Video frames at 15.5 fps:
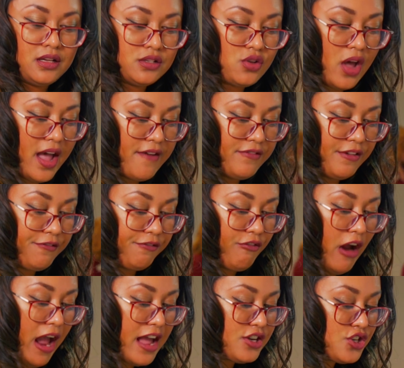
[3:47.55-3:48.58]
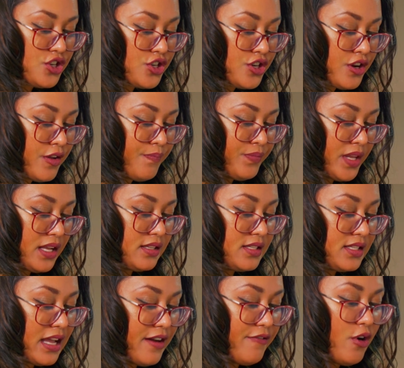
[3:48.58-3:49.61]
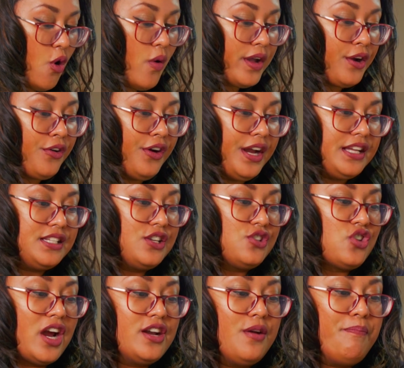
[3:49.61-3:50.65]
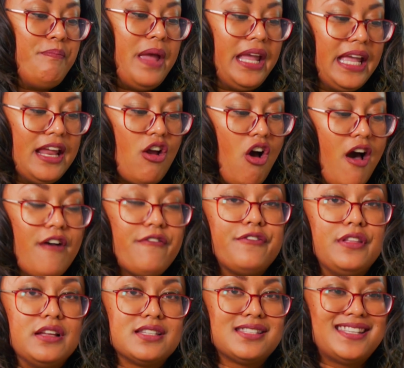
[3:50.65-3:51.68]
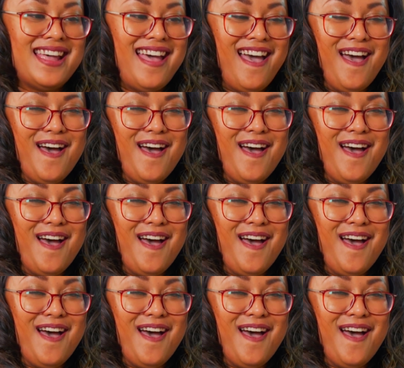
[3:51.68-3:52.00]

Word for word: So I have the fresh Instead of going crazy trying to pick it off the stem,